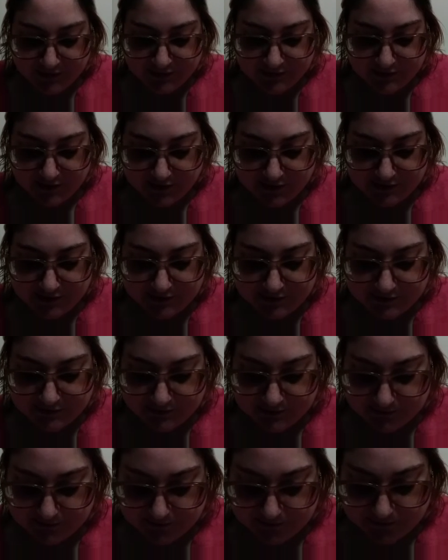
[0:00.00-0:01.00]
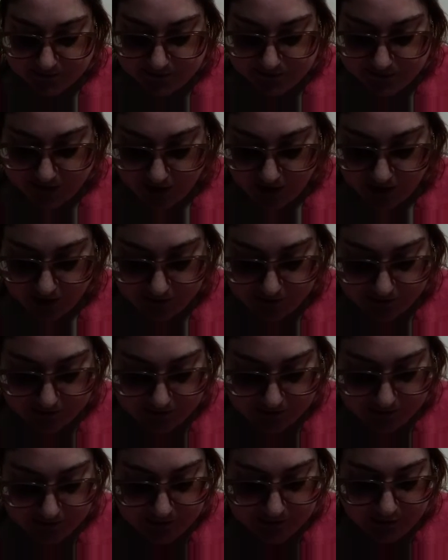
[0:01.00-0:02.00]
They can decide
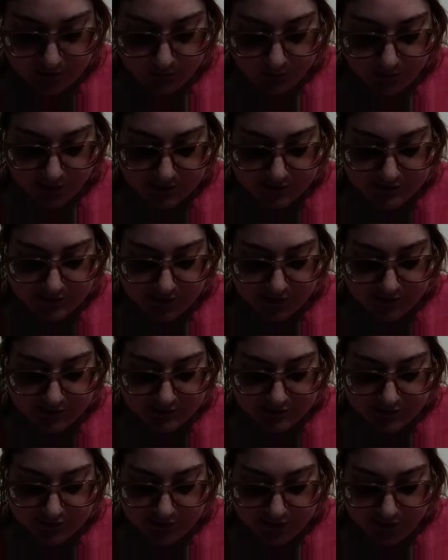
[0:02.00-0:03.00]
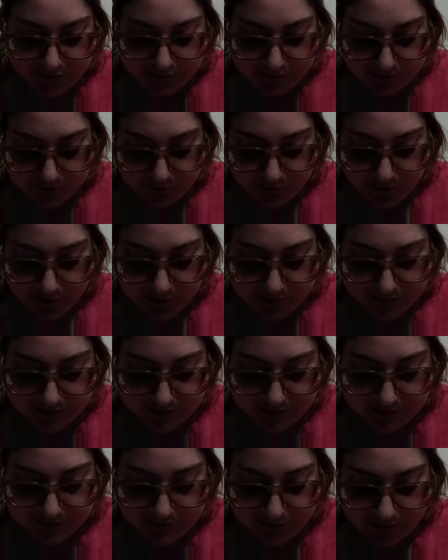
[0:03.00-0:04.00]
what they together want
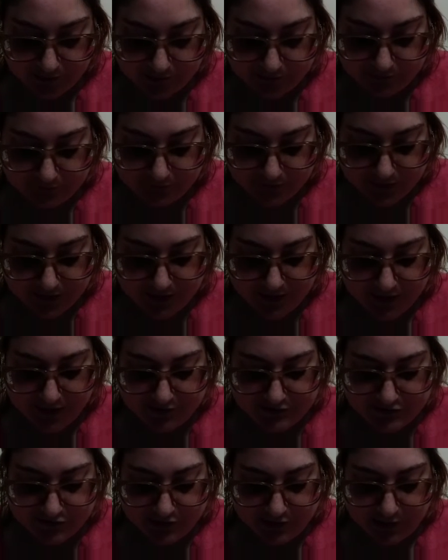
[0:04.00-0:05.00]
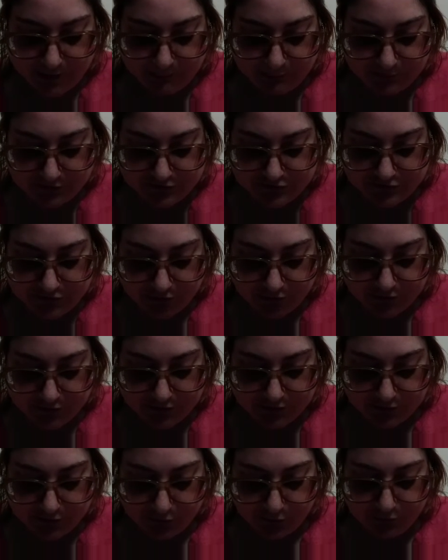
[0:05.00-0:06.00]
in life as a couple
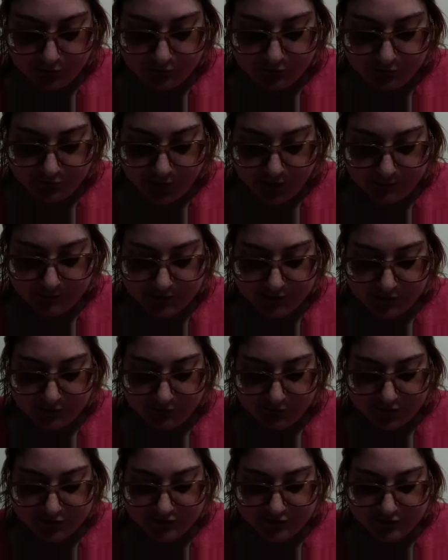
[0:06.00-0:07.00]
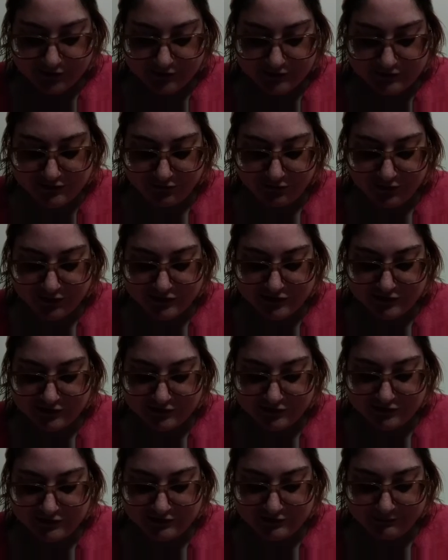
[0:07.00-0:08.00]
starting their own family of ideas,
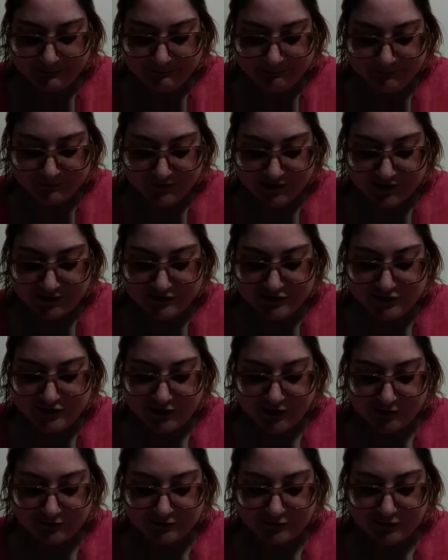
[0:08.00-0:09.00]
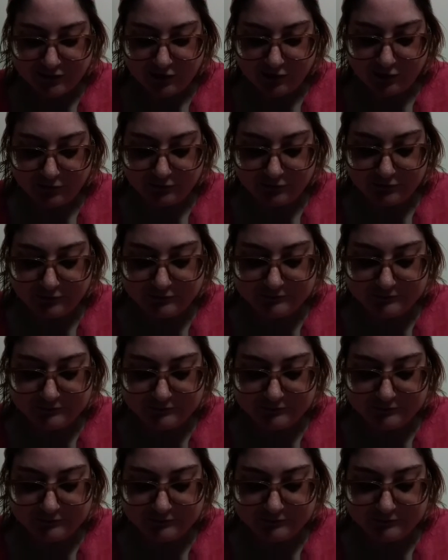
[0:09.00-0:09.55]
visions, and shared love.